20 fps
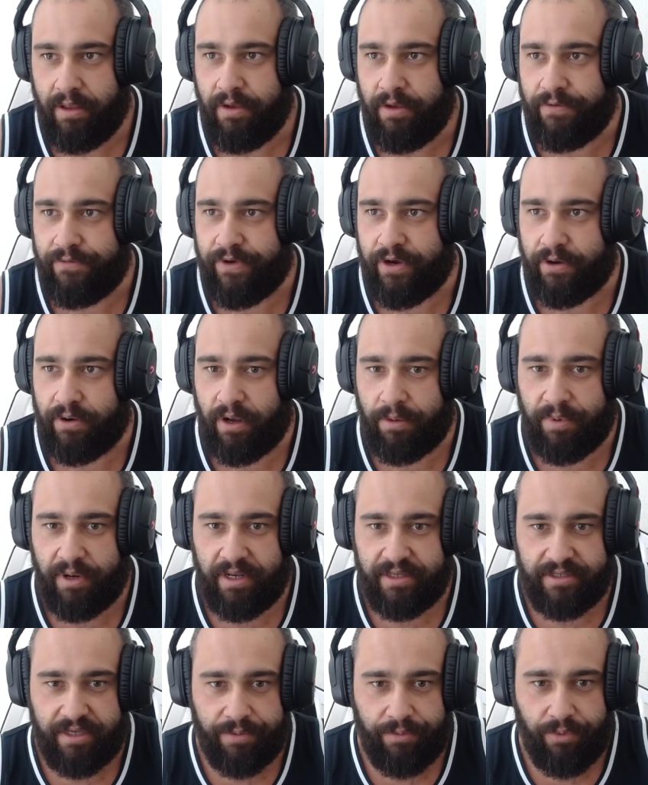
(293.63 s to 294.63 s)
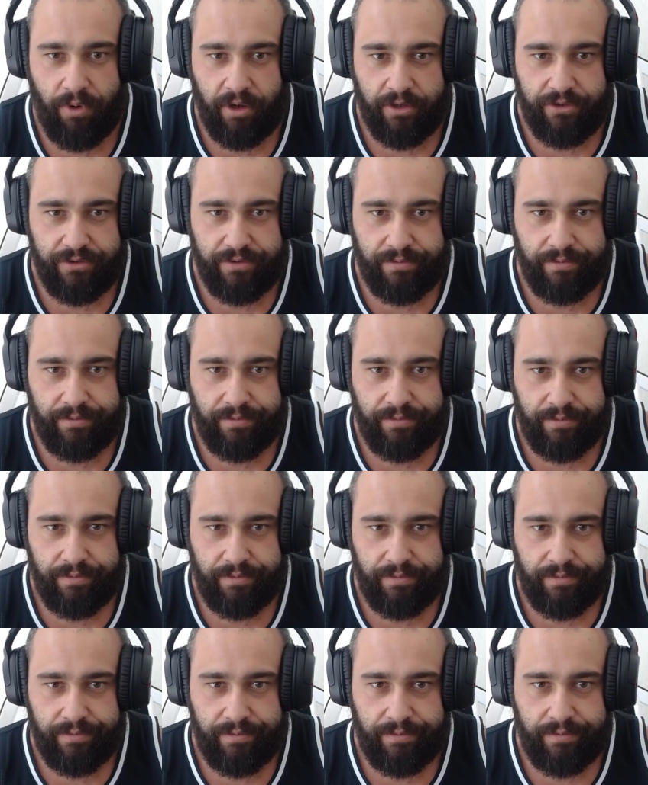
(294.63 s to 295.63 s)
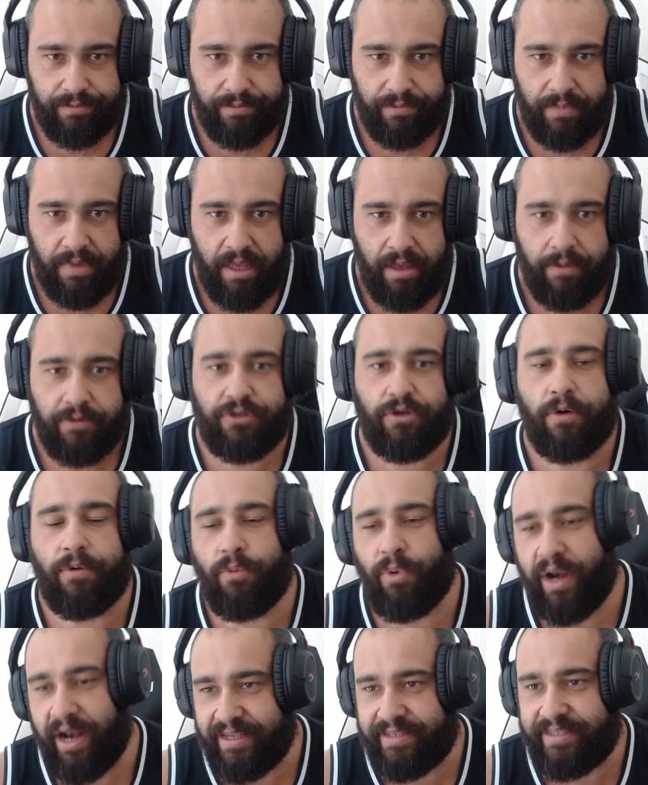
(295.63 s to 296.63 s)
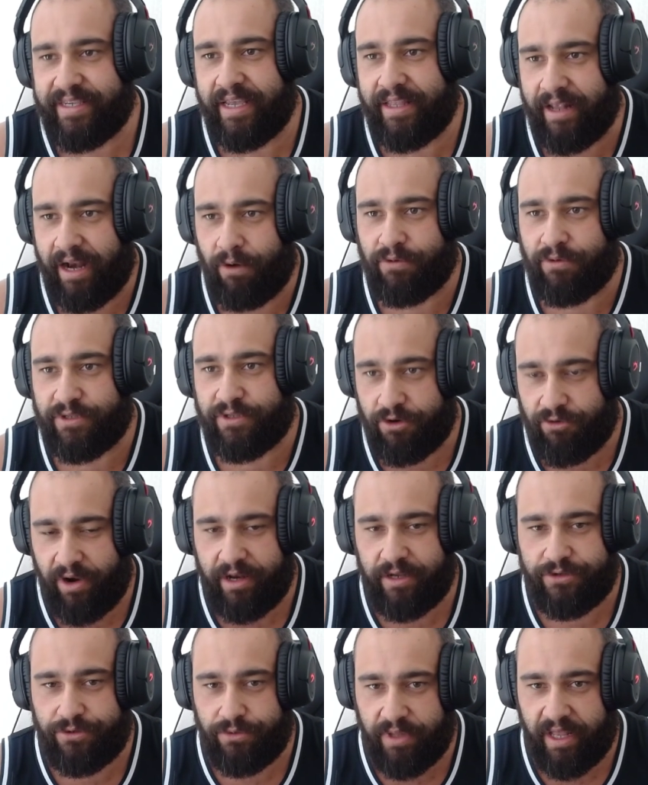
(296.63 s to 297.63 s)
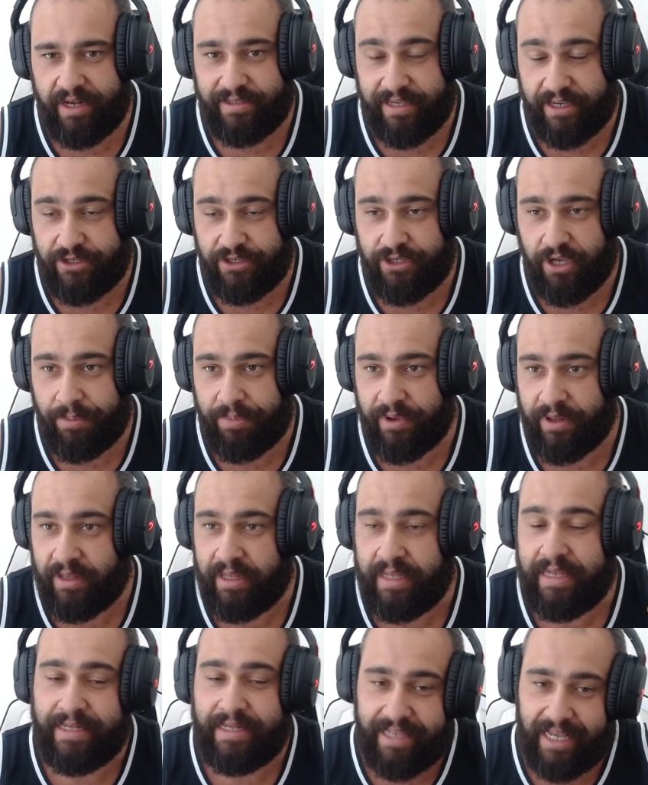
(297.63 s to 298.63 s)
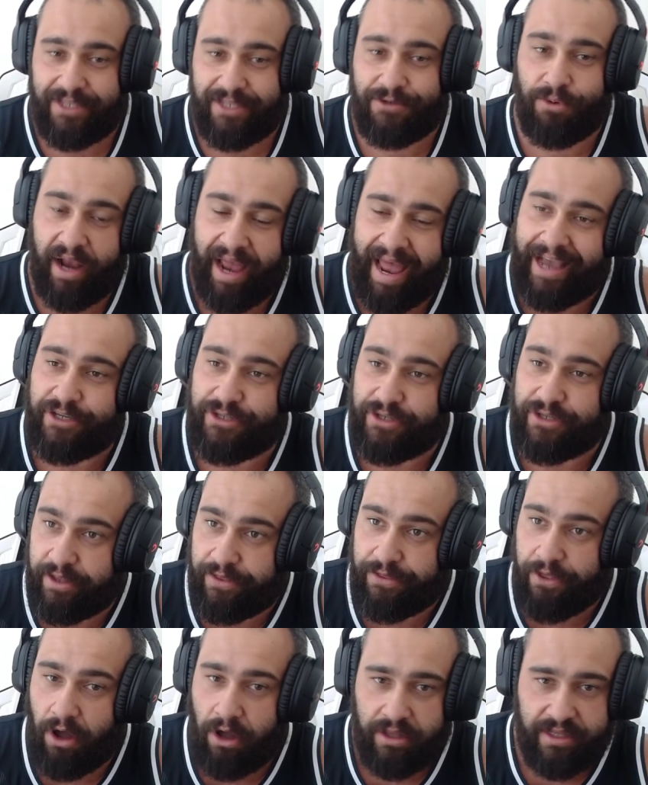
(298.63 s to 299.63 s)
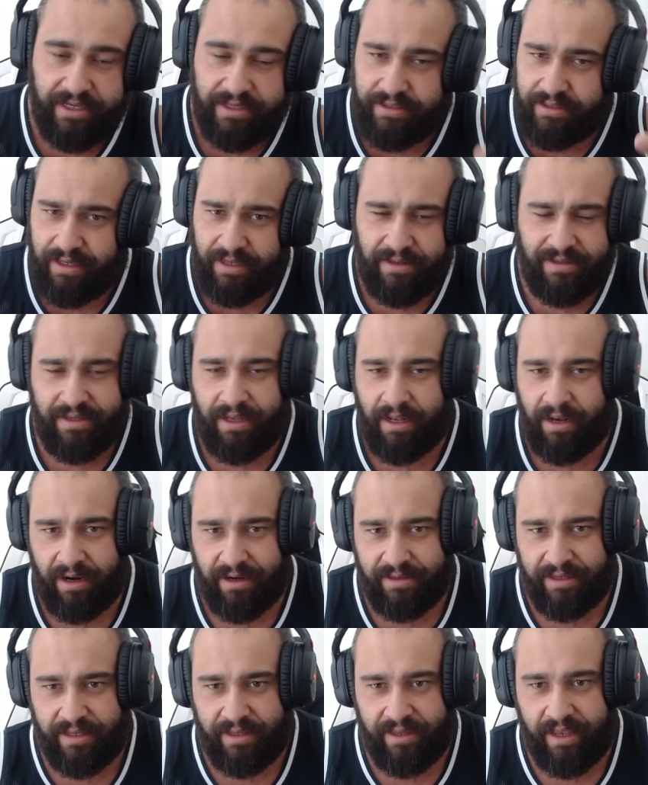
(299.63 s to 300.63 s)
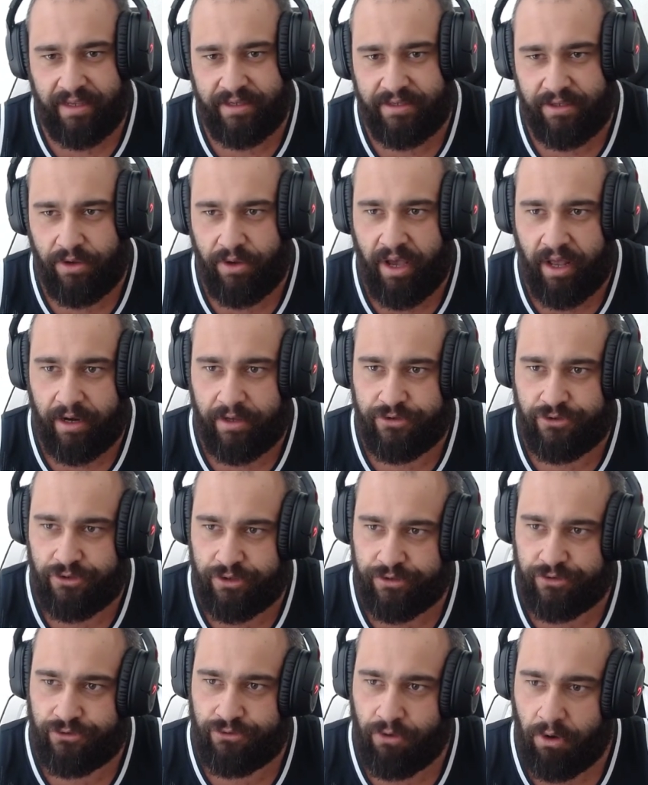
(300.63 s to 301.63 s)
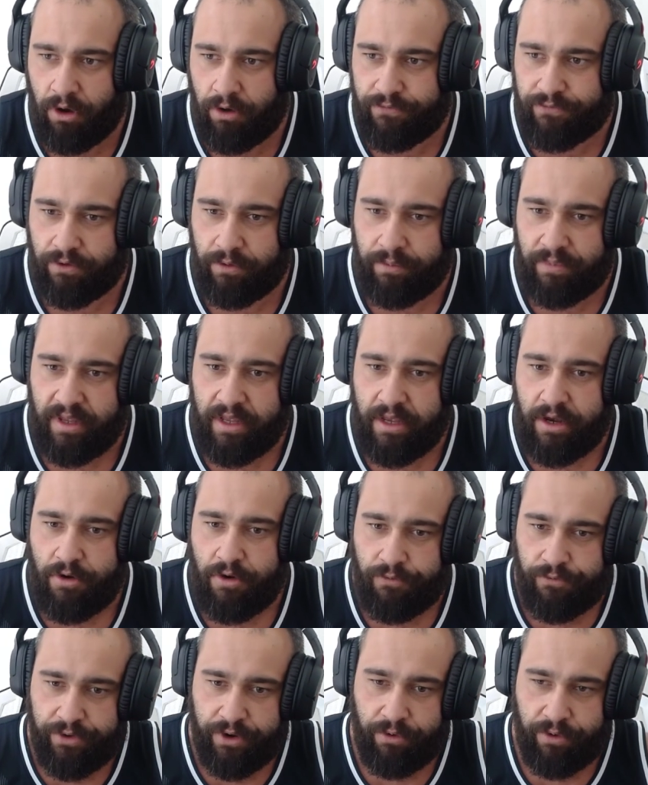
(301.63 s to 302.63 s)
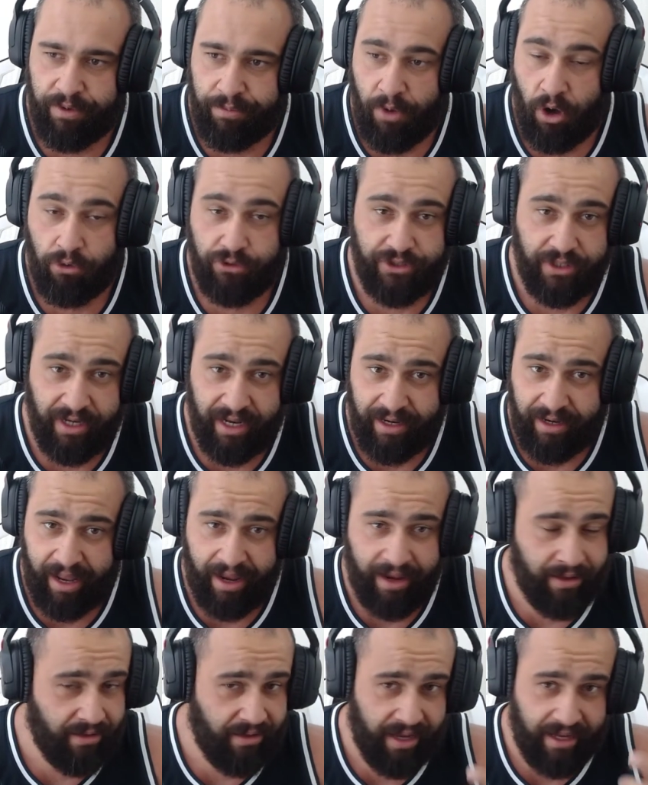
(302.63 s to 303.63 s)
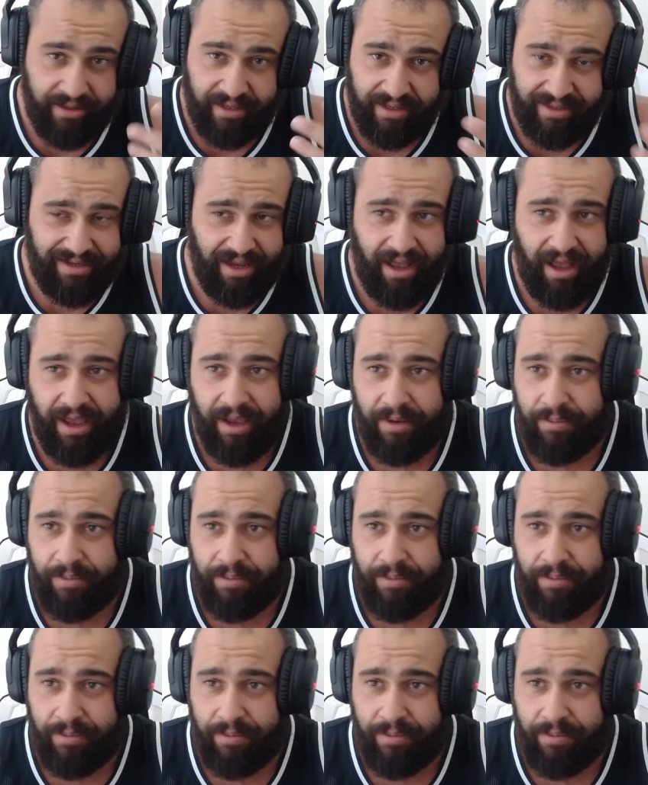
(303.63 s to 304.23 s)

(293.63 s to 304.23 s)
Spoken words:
figure it out, but let's keep watching. So when I say that I was the greatest United States champion, that's what I actually thought. Because a lot of the things you got to just draw from real emotion. And at the time,